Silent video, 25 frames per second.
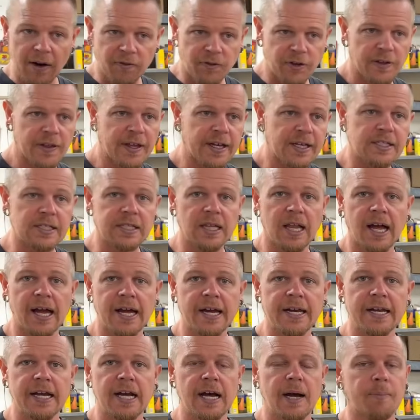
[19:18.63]
everything's
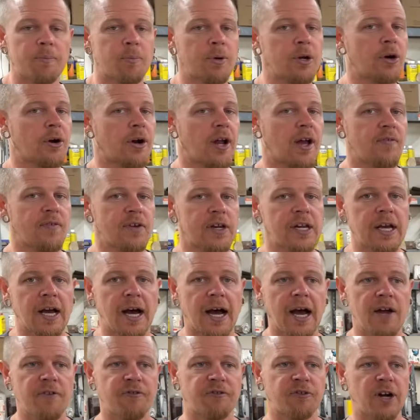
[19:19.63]
lined up. We don't have any
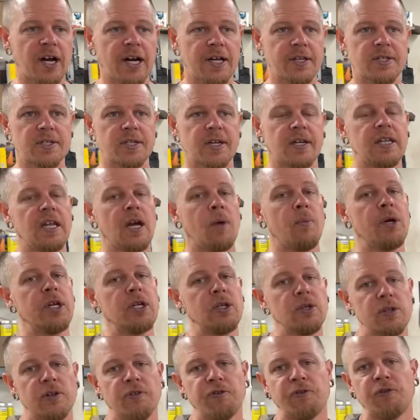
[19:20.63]
high frets, and then we
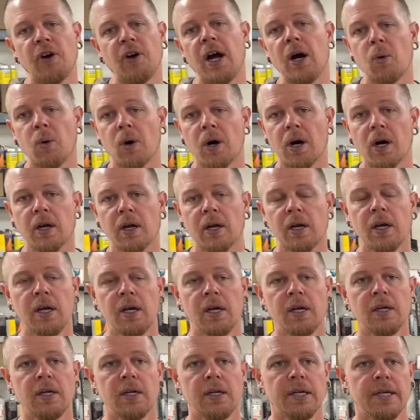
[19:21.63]
do the fret work.
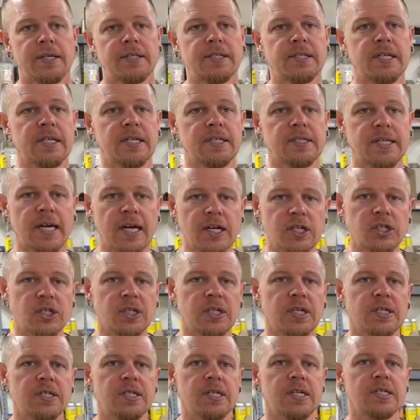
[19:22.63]
It's the
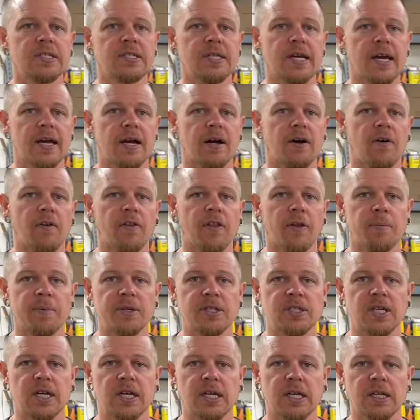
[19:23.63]
attention to detail, the
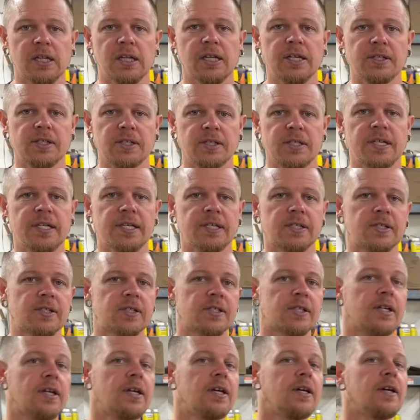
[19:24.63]

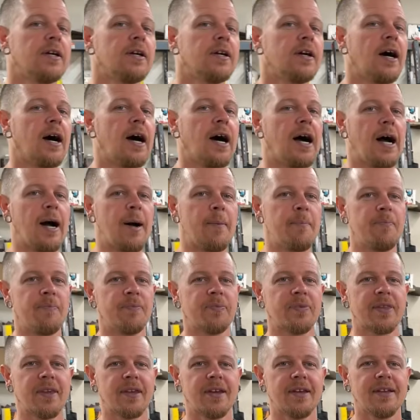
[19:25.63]
meticulousness. I
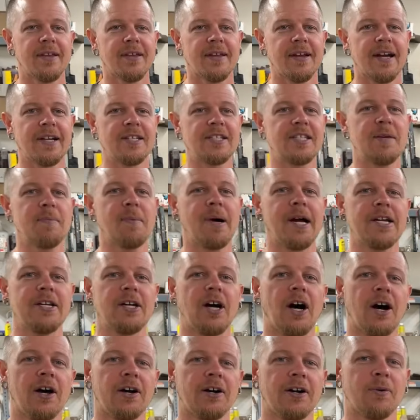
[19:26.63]
see my
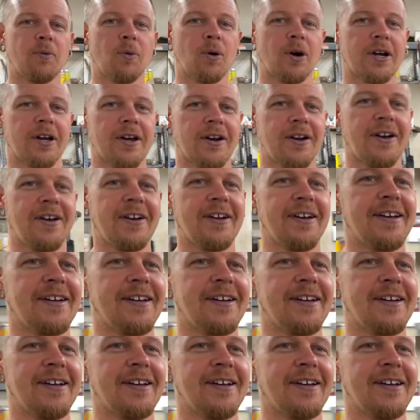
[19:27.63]
daughter working on